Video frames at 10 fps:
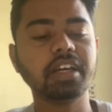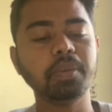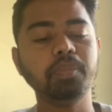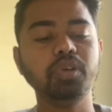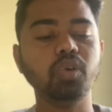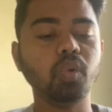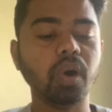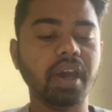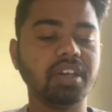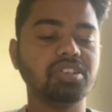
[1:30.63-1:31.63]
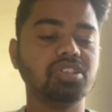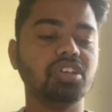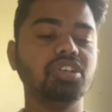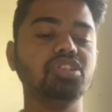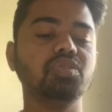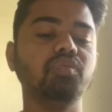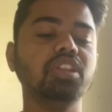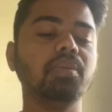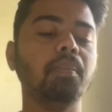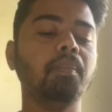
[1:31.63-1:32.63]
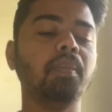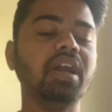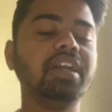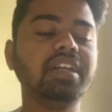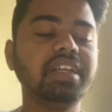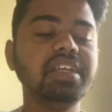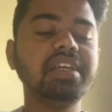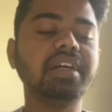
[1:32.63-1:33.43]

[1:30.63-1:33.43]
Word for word: crypto exchange with multi